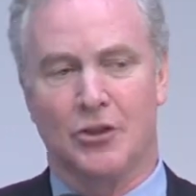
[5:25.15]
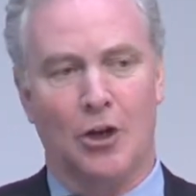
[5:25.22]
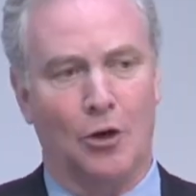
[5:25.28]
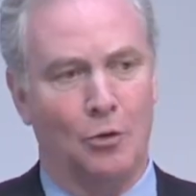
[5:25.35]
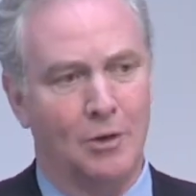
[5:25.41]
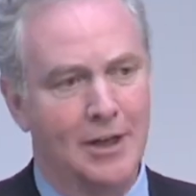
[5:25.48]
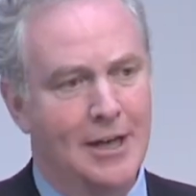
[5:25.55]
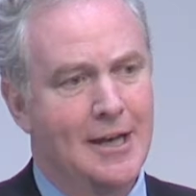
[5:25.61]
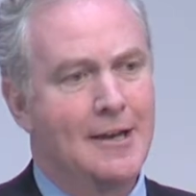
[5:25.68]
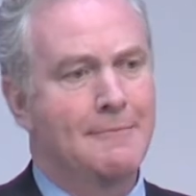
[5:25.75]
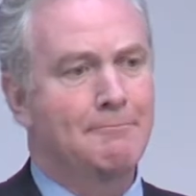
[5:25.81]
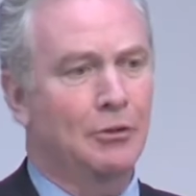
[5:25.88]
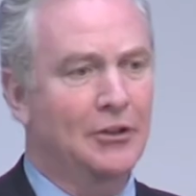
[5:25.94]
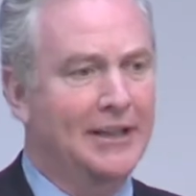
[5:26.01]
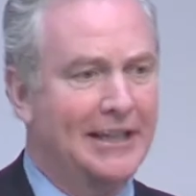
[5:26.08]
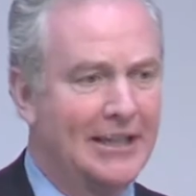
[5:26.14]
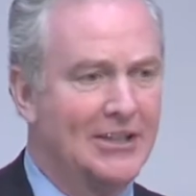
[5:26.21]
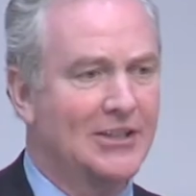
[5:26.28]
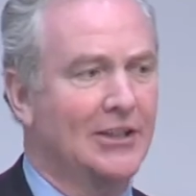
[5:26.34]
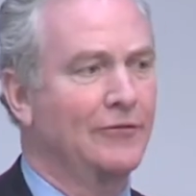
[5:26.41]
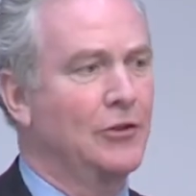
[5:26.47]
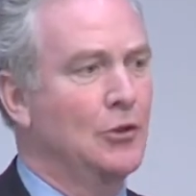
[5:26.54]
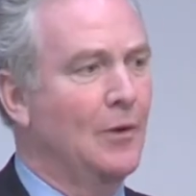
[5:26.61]
So
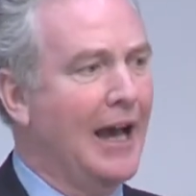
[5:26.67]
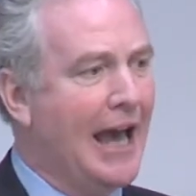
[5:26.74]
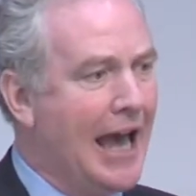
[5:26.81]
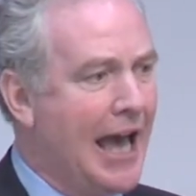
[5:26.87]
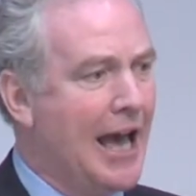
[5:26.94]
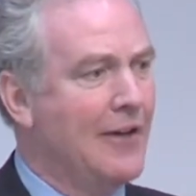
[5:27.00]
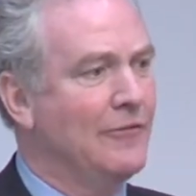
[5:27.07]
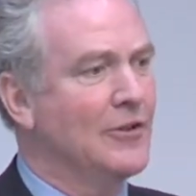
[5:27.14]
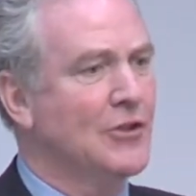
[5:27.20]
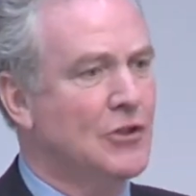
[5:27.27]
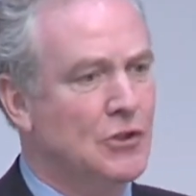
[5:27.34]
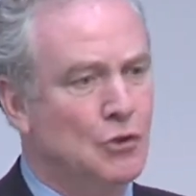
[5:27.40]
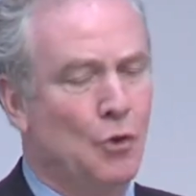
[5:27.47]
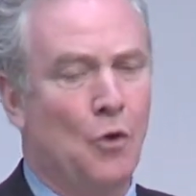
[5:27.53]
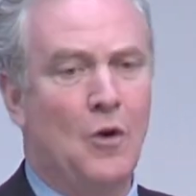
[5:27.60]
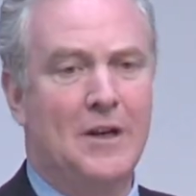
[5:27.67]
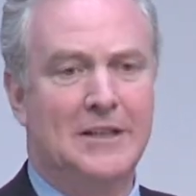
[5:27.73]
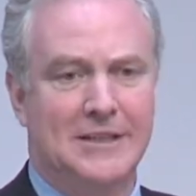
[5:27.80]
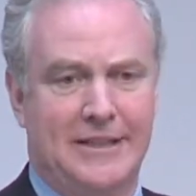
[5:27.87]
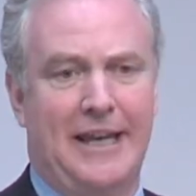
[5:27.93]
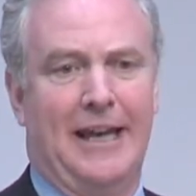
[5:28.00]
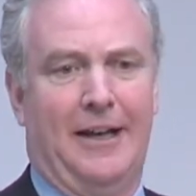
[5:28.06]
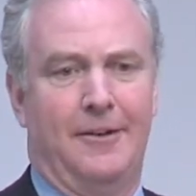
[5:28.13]
please, if you have a story
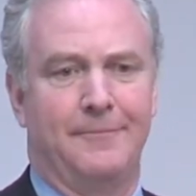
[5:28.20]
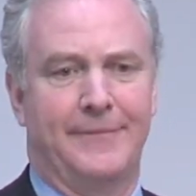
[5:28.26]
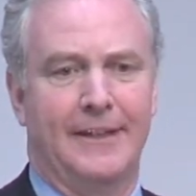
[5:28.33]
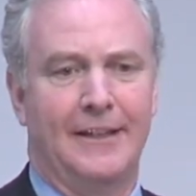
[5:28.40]
to tell